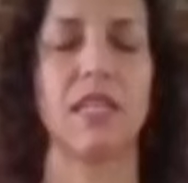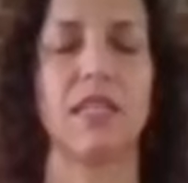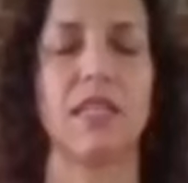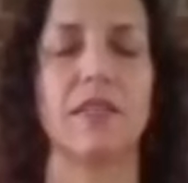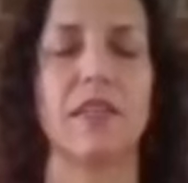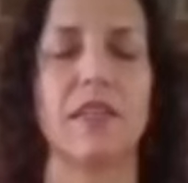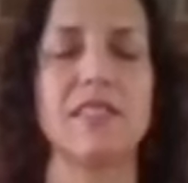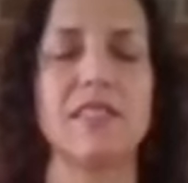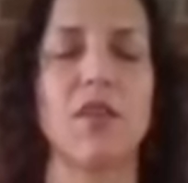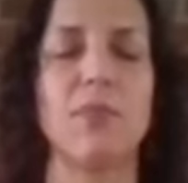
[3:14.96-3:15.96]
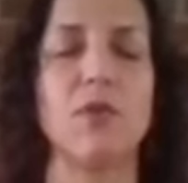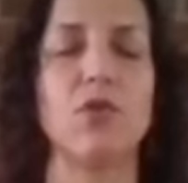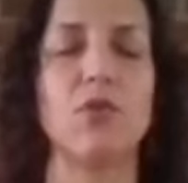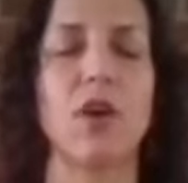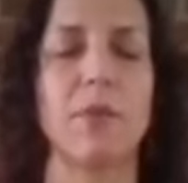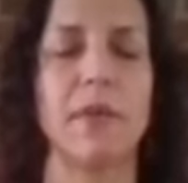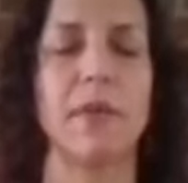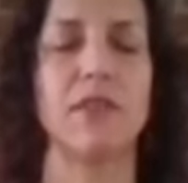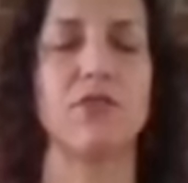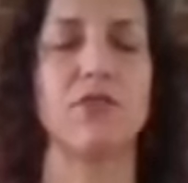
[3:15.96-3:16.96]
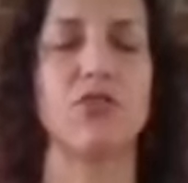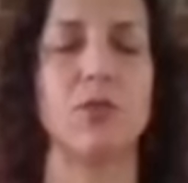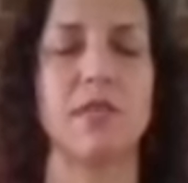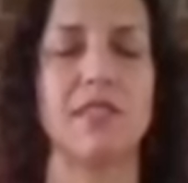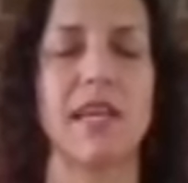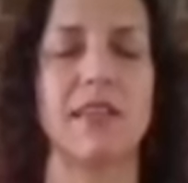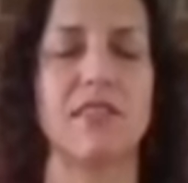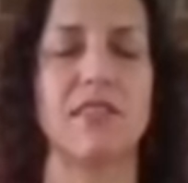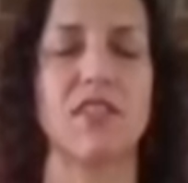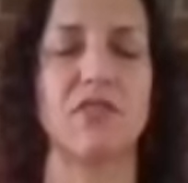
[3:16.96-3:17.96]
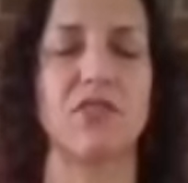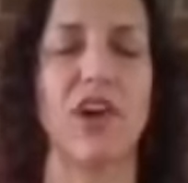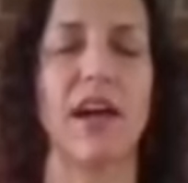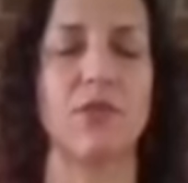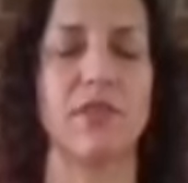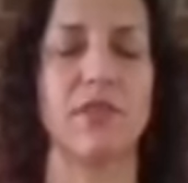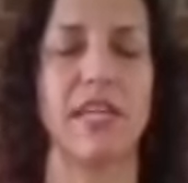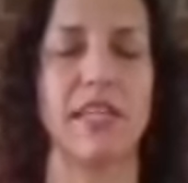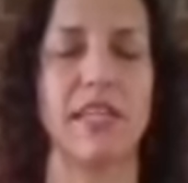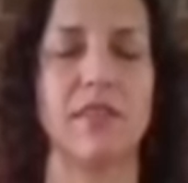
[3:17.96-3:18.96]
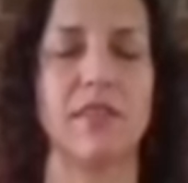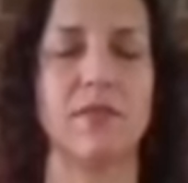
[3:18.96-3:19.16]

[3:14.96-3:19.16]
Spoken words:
And let this help you come into a sense of grounding,